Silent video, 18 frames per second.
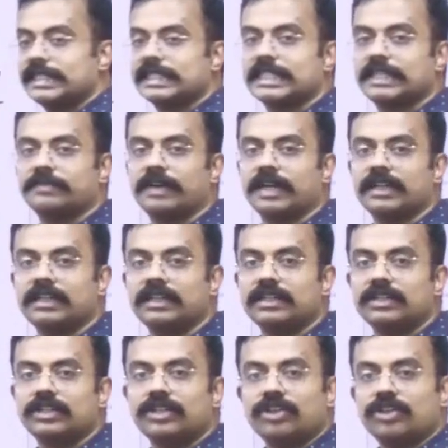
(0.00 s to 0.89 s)
is given.
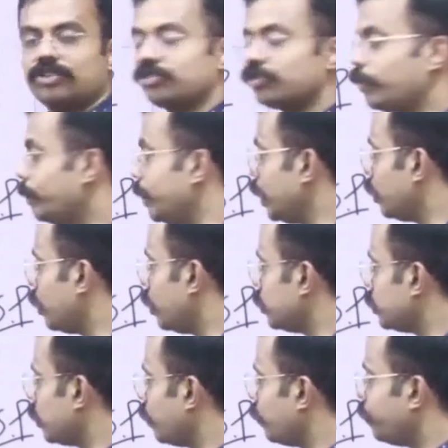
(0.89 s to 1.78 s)
So
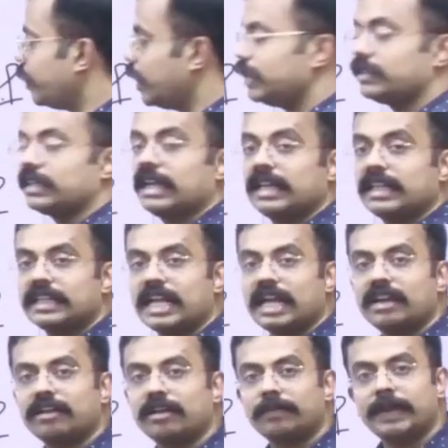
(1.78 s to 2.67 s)
because of which
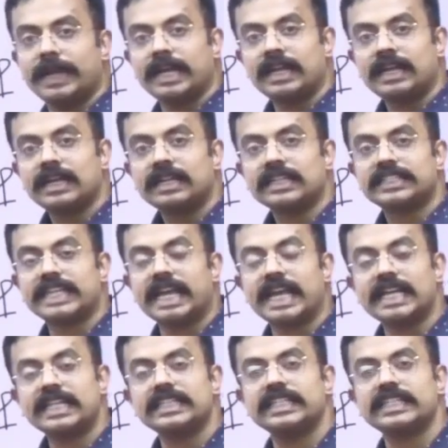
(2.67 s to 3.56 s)
there will be
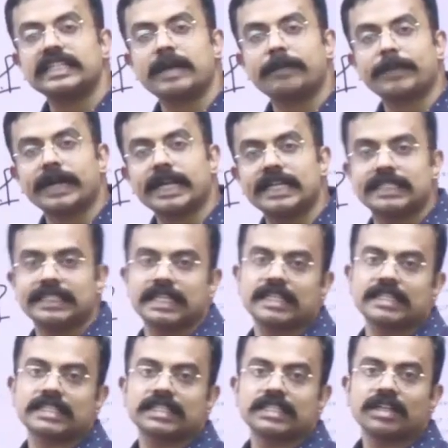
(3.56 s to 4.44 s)
change in the
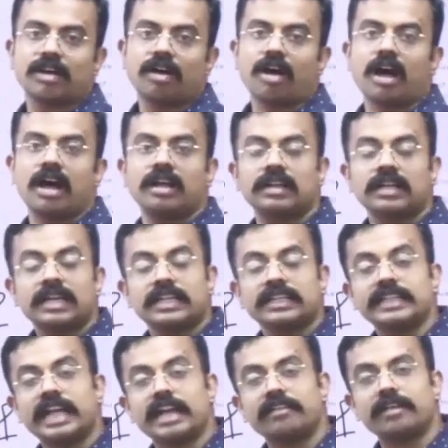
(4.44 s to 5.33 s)
prices or
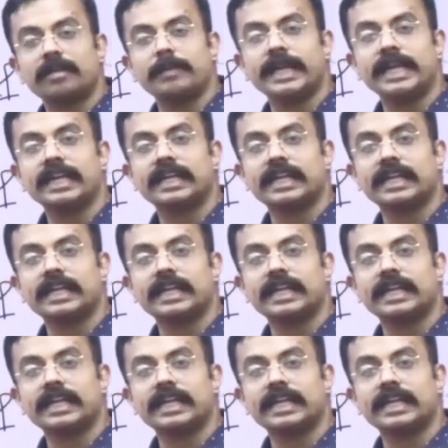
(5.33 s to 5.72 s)
there will be